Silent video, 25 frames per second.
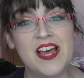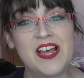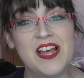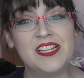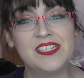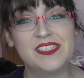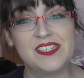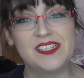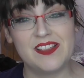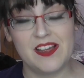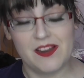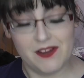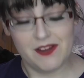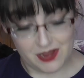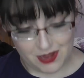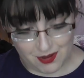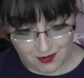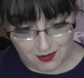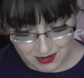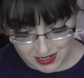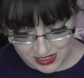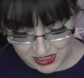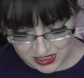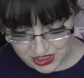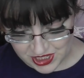So there you go,
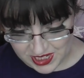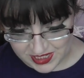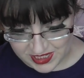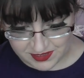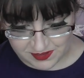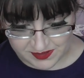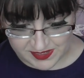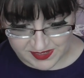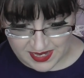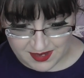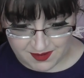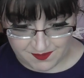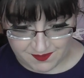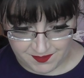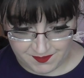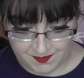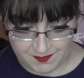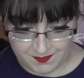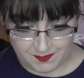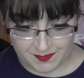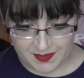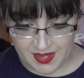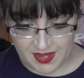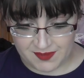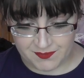you can check those out
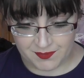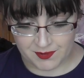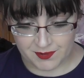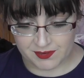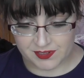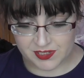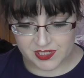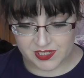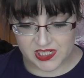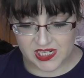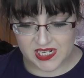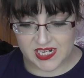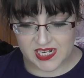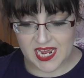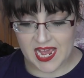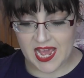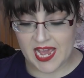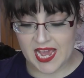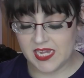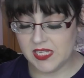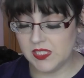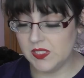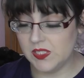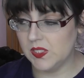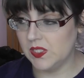if you're interested.
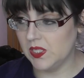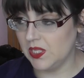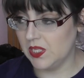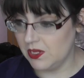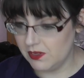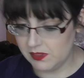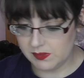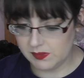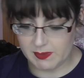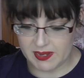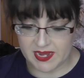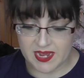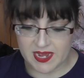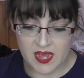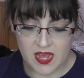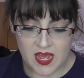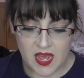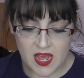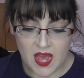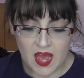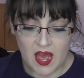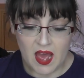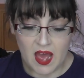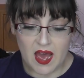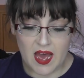Excuse me.
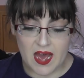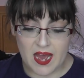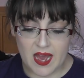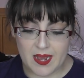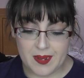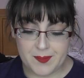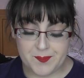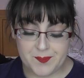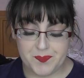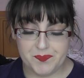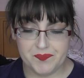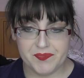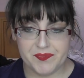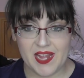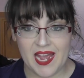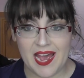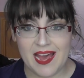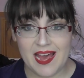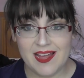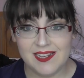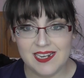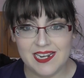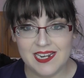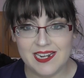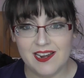
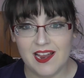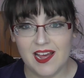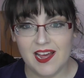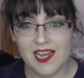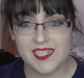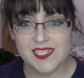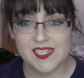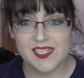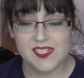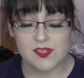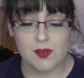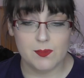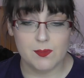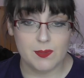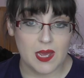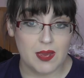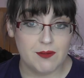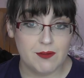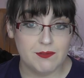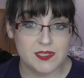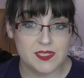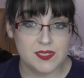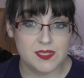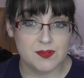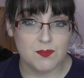Kathleen Lights is coming out
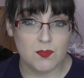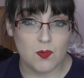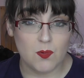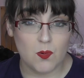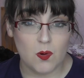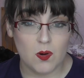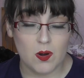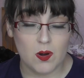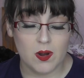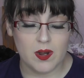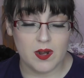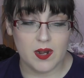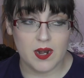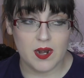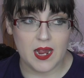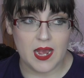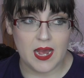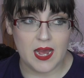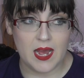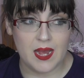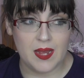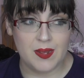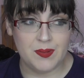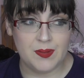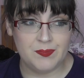with some more
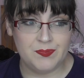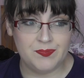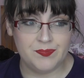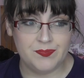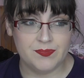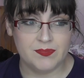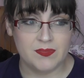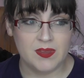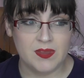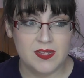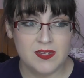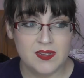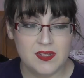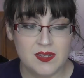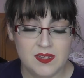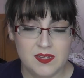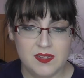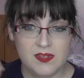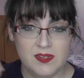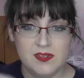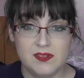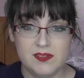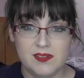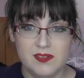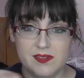
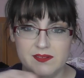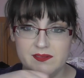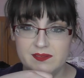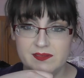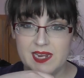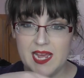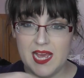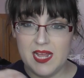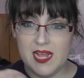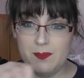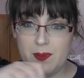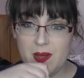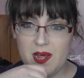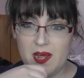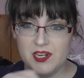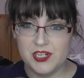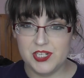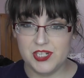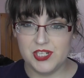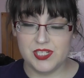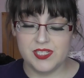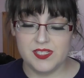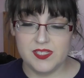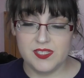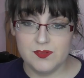nail
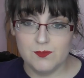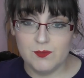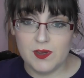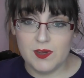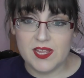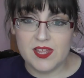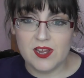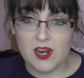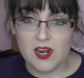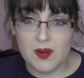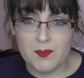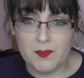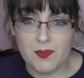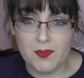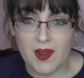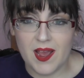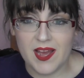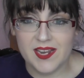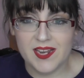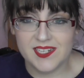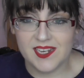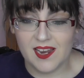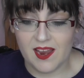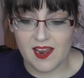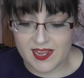polishes with her
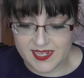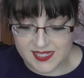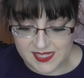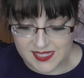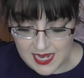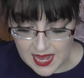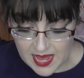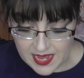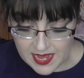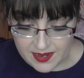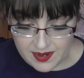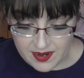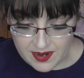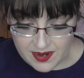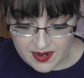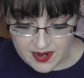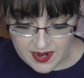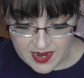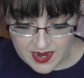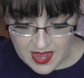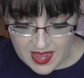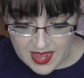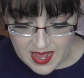brand Lights Lacquer.